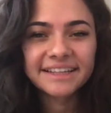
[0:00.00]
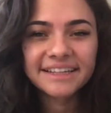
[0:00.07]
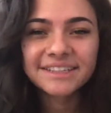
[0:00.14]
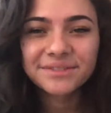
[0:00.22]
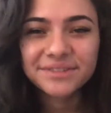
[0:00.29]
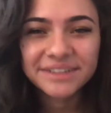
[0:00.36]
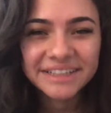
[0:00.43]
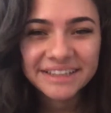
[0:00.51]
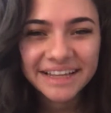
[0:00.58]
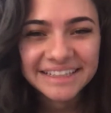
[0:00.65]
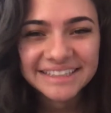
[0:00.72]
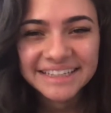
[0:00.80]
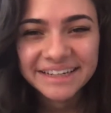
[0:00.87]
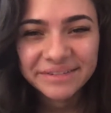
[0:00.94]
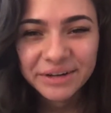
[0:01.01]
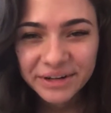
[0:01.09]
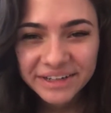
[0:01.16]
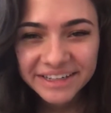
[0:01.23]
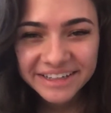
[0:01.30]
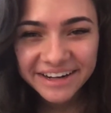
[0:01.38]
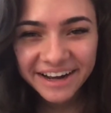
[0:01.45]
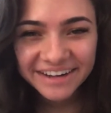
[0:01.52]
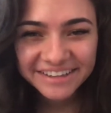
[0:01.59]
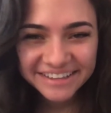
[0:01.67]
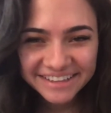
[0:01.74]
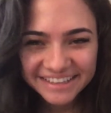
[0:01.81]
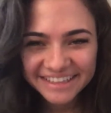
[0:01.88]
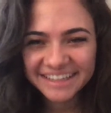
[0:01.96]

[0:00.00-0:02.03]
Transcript: That's a funny last name, Kirkenconnell.